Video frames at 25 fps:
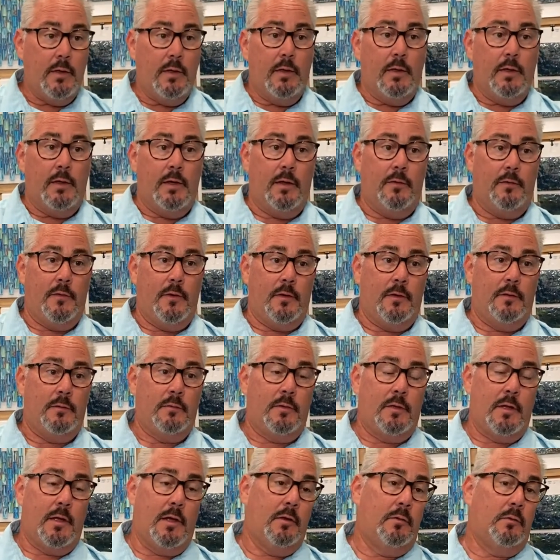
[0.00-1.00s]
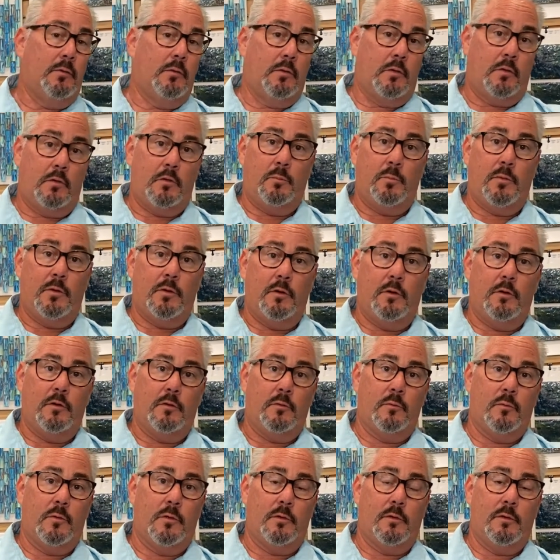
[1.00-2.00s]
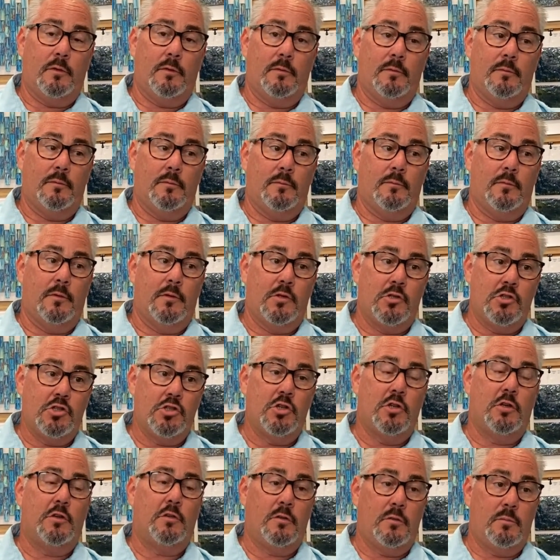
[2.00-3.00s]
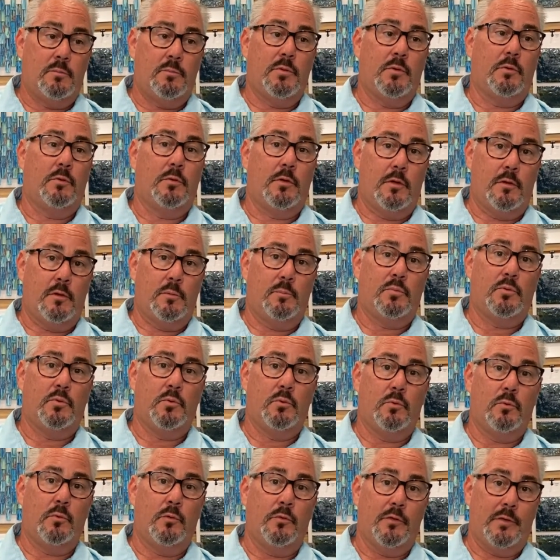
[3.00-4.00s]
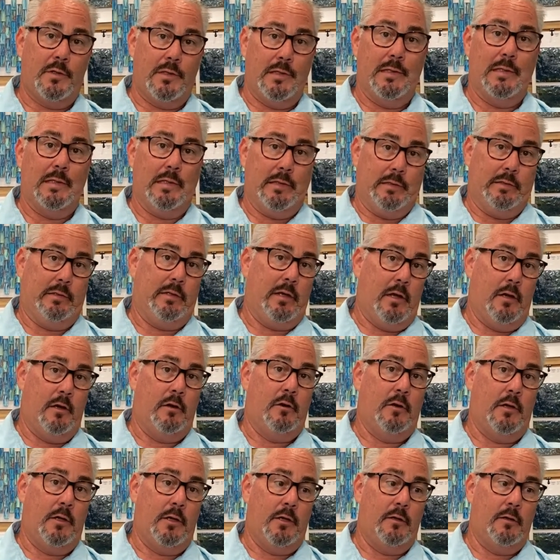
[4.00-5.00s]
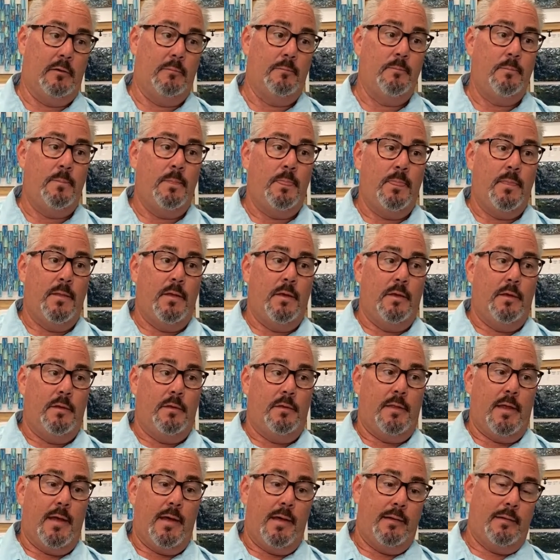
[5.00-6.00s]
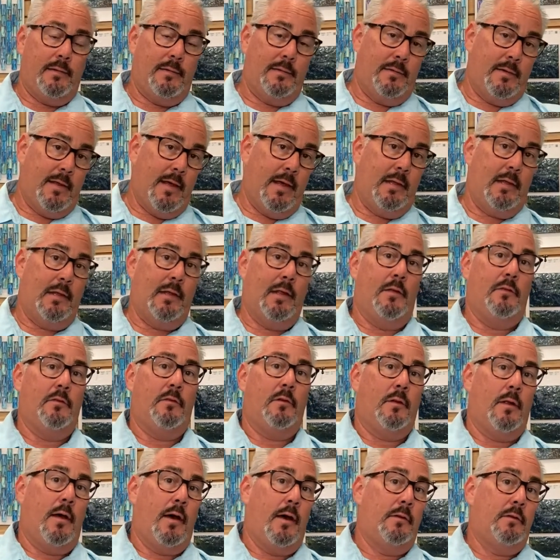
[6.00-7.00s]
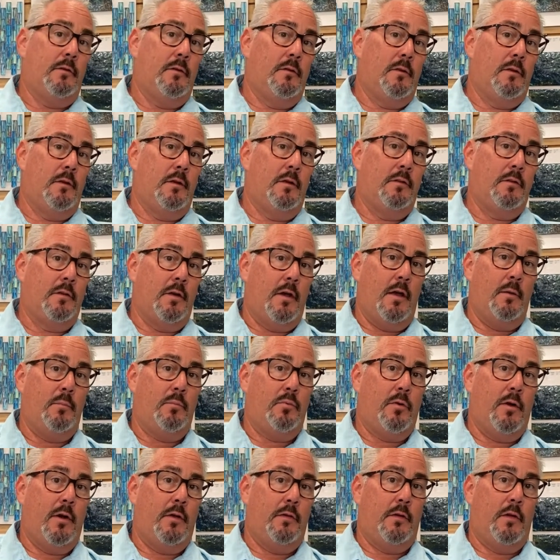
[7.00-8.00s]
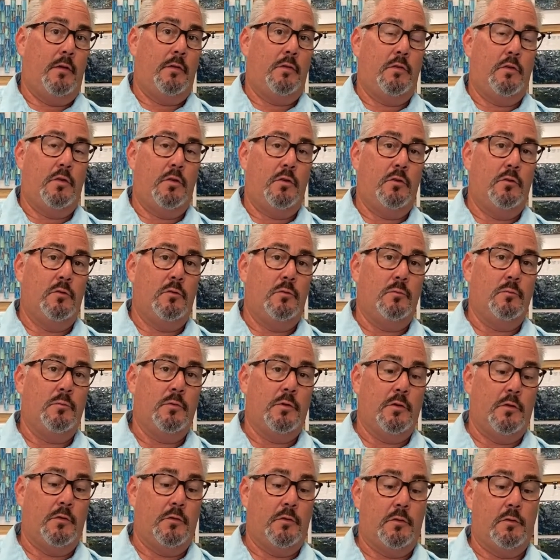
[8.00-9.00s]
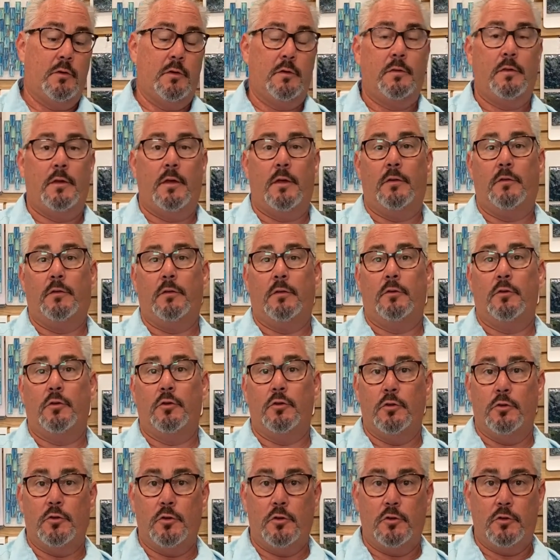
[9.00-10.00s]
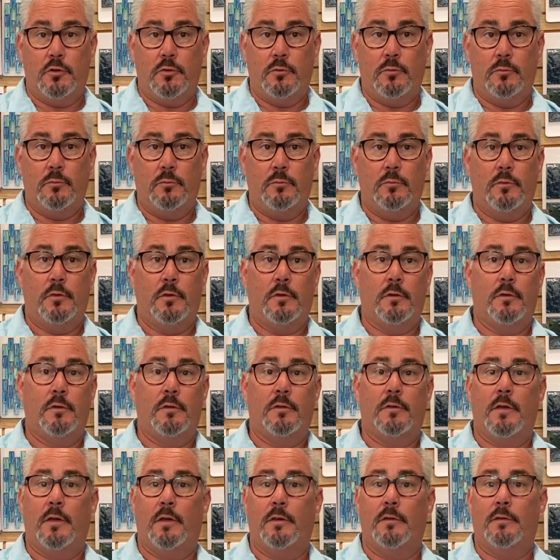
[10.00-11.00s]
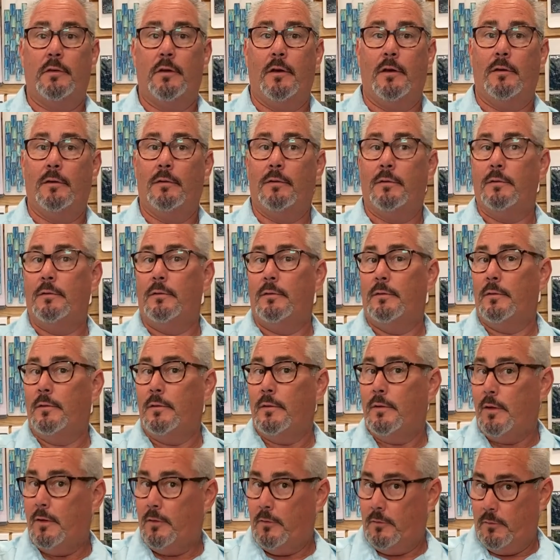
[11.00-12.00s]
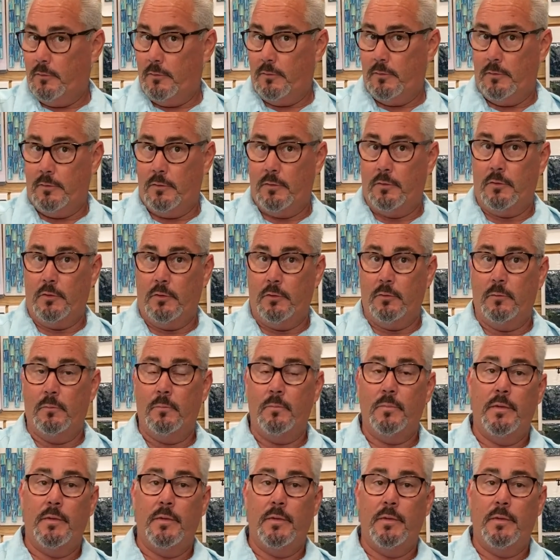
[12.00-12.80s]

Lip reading: And then Daniel's experience with just building the pools in this area, that lends a lot to the design process too, because there are things that are good to do, there are things that are not so good to do.